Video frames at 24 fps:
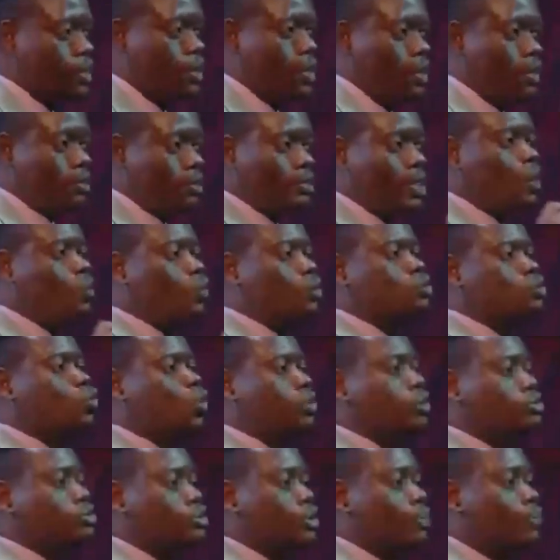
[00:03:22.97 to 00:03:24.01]
That was
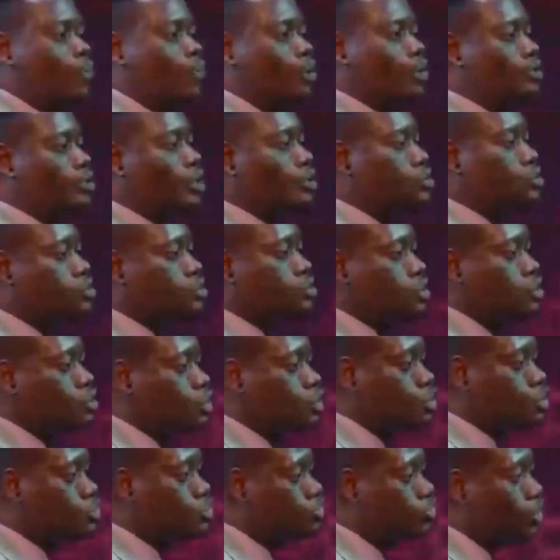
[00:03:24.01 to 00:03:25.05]
what separated
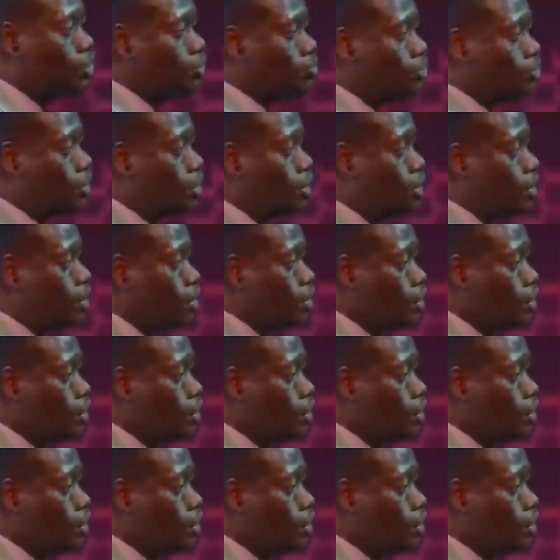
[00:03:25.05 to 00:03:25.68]
Jesus from the